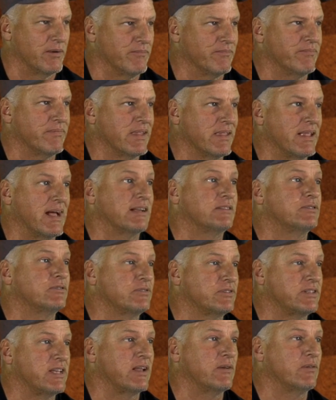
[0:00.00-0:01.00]
him. That's
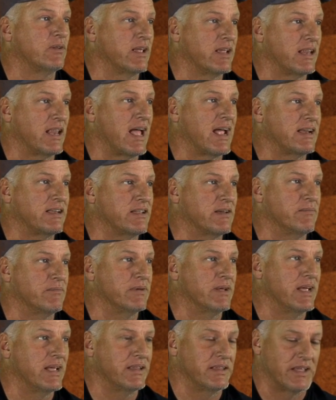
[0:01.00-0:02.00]
who said they liked
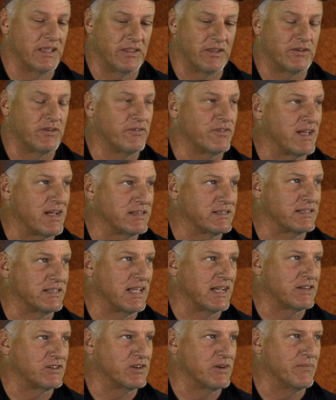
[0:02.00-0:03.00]
him in the 2000
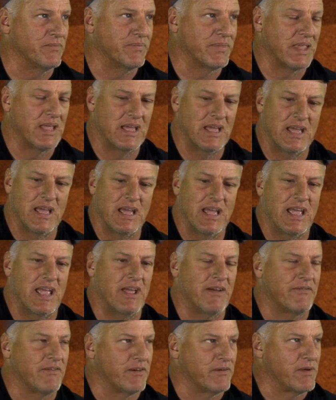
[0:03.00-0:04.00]
election.
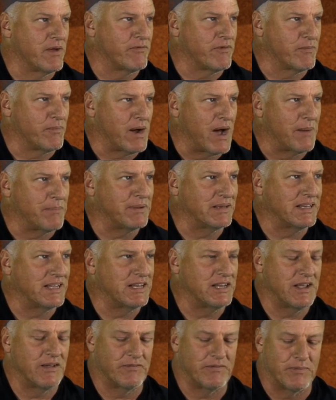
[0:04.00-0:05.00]
If a
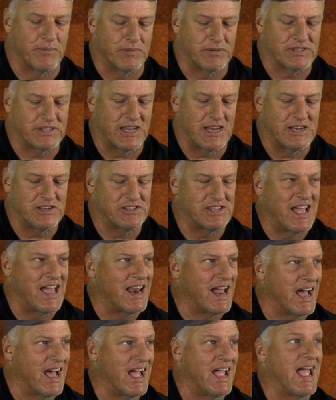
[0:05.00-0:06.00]
percentage
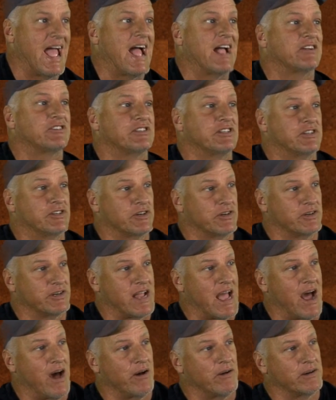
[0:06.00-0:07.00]
that high actually
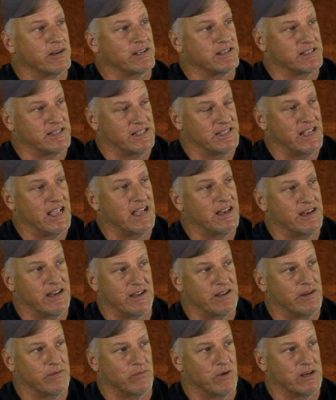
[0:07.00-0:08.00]
turned out, because in the end
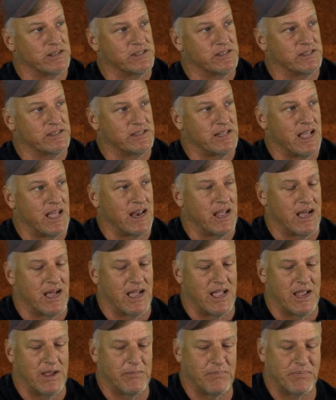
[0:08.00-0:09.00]
it wasn't that
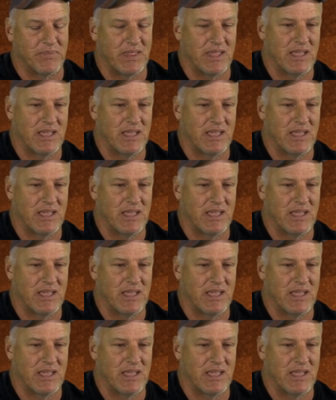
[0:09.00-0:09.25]
high,